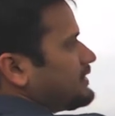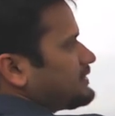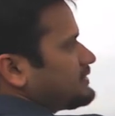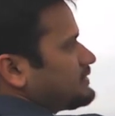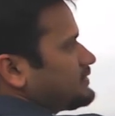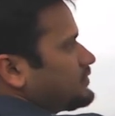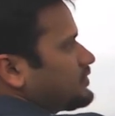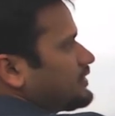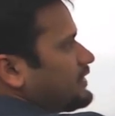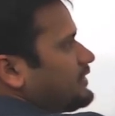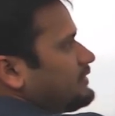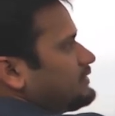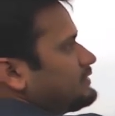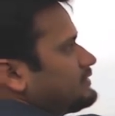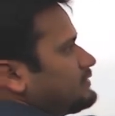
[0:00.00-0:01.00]
is
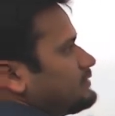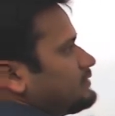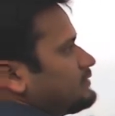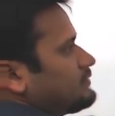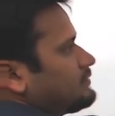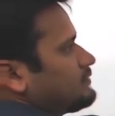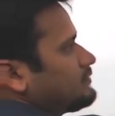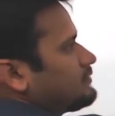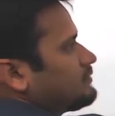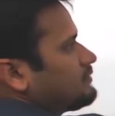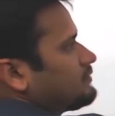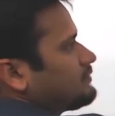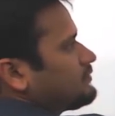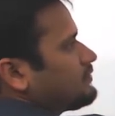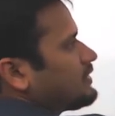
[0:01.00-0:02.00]
okay.
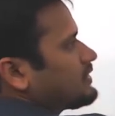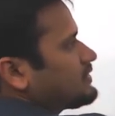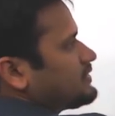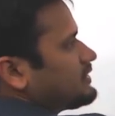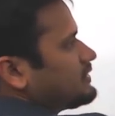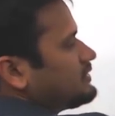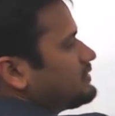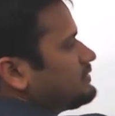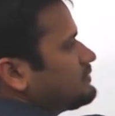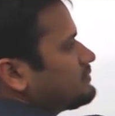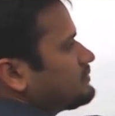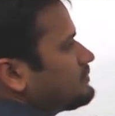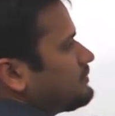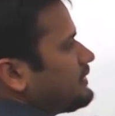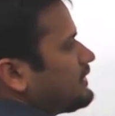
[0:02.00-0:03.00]
Function
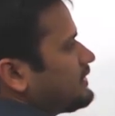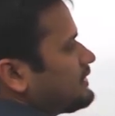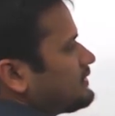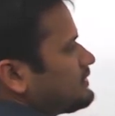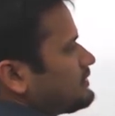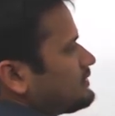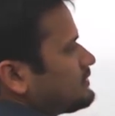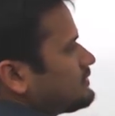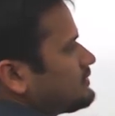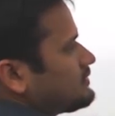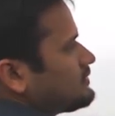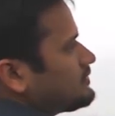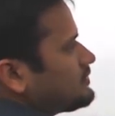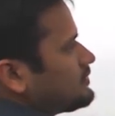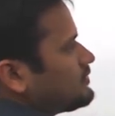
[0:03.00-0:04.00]
make
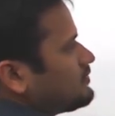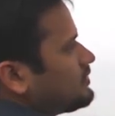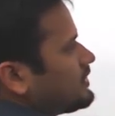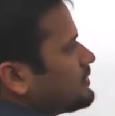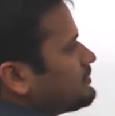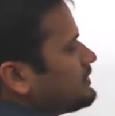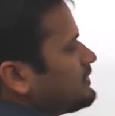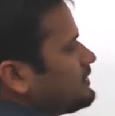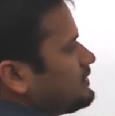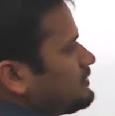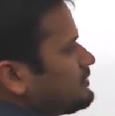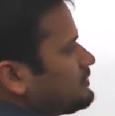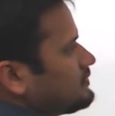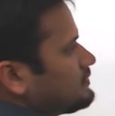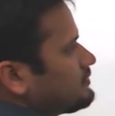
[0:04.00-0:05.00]
do dummy
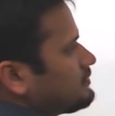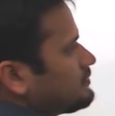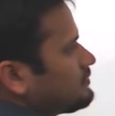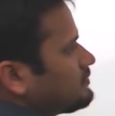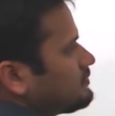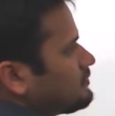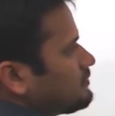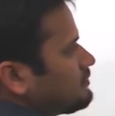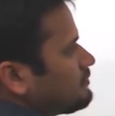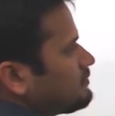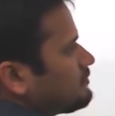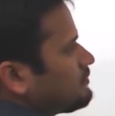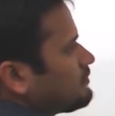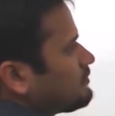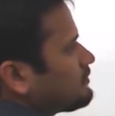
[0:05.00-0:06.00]

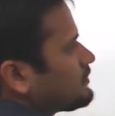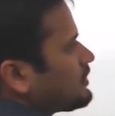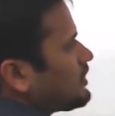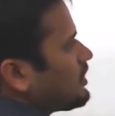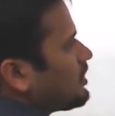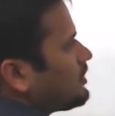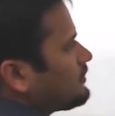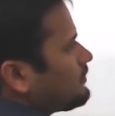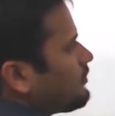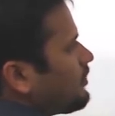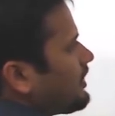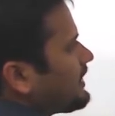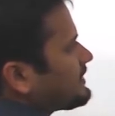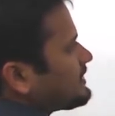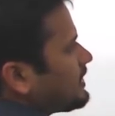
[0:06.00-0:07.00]
call, for
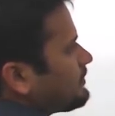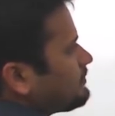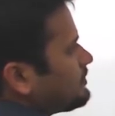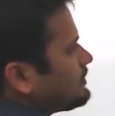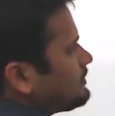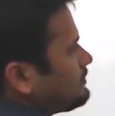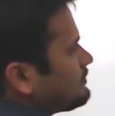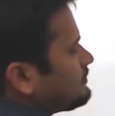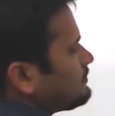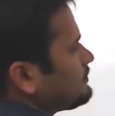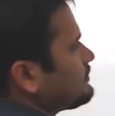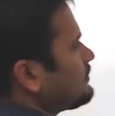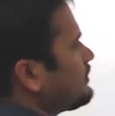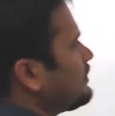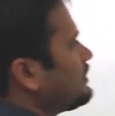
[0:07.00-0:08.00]
example,
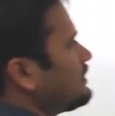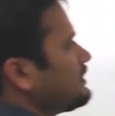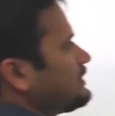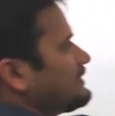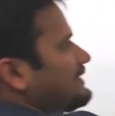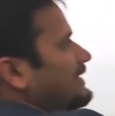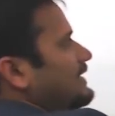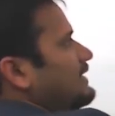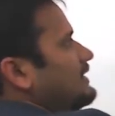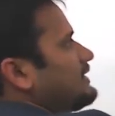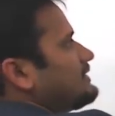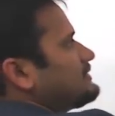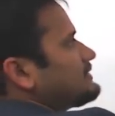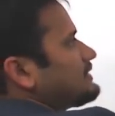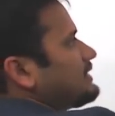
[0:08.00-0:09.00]
there
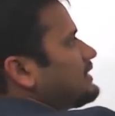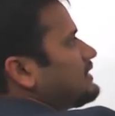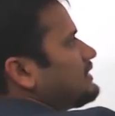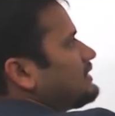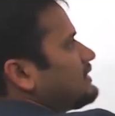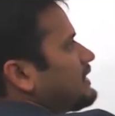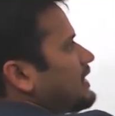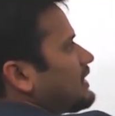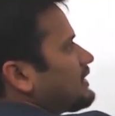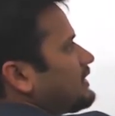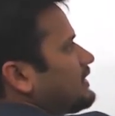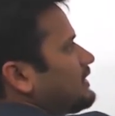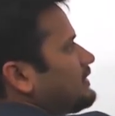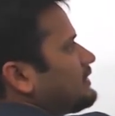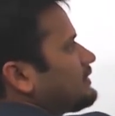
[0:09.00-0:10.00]
is a tag
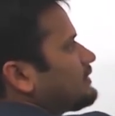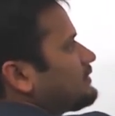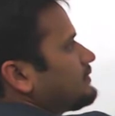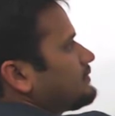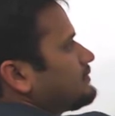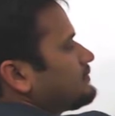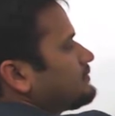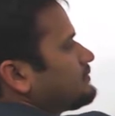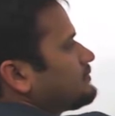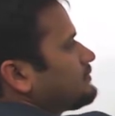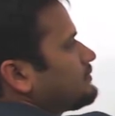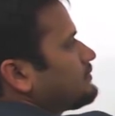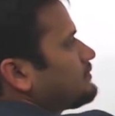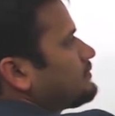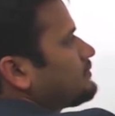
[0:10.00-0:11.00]
header.
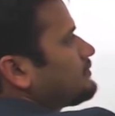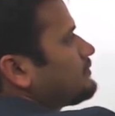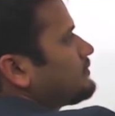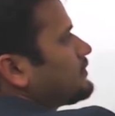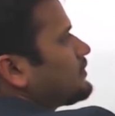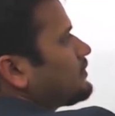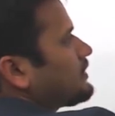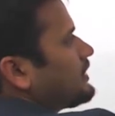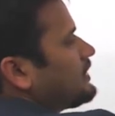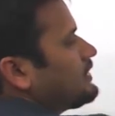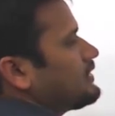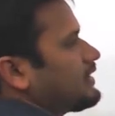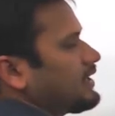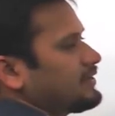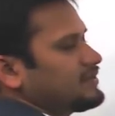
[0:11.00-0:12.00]
Okay,
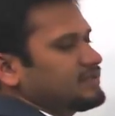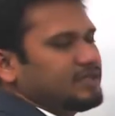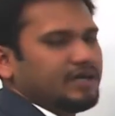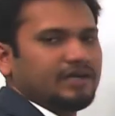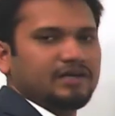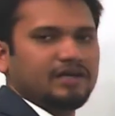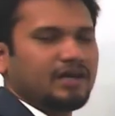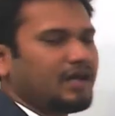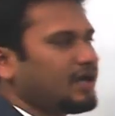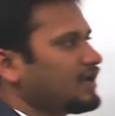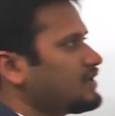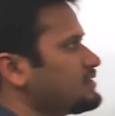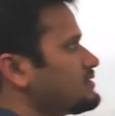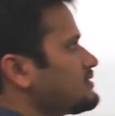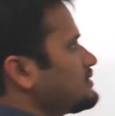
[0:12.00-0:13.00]
and this header
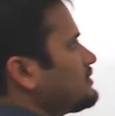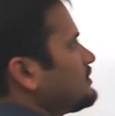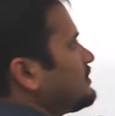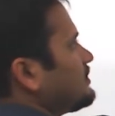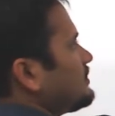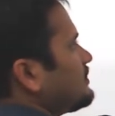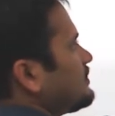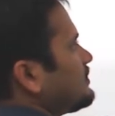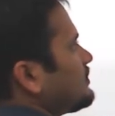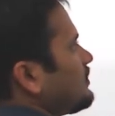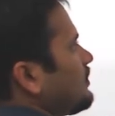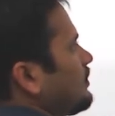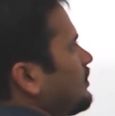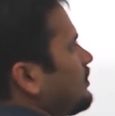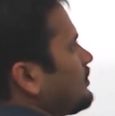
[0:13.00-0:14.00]
has
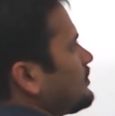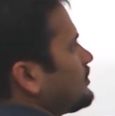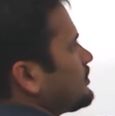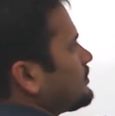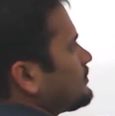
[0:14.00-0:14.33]
auth